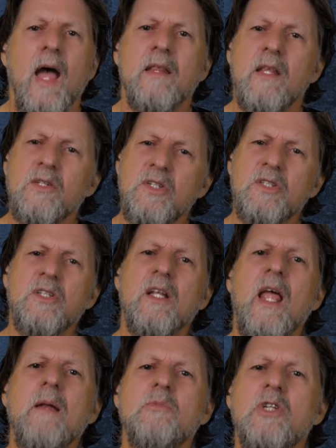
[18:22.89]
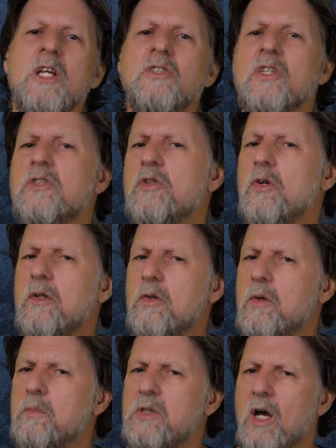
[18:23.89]
And this is the name Jesus took
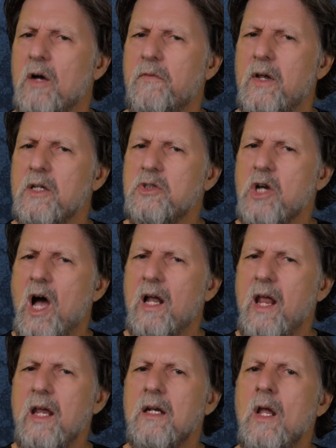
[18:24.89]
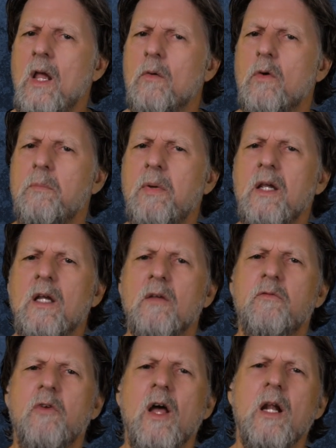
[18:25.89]
to himself in John 8 when being
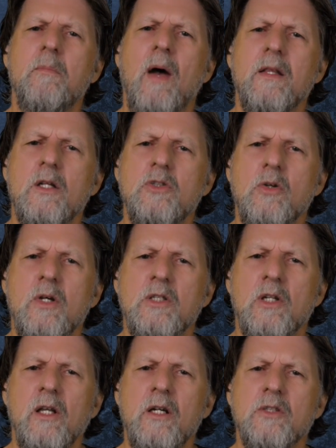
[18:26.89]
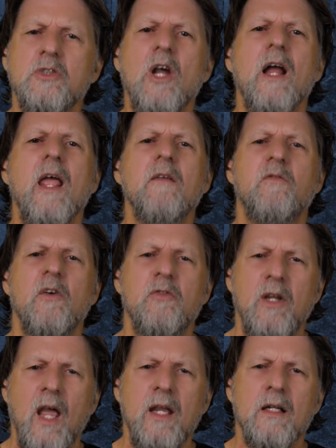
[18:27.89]
confronted by the Jewish leaders. John
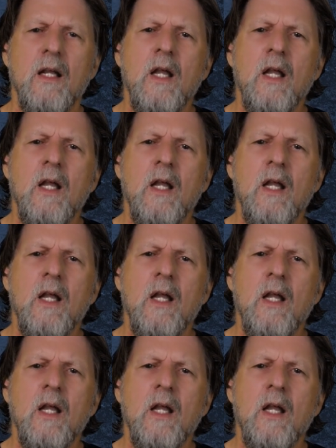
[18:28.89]
8:58,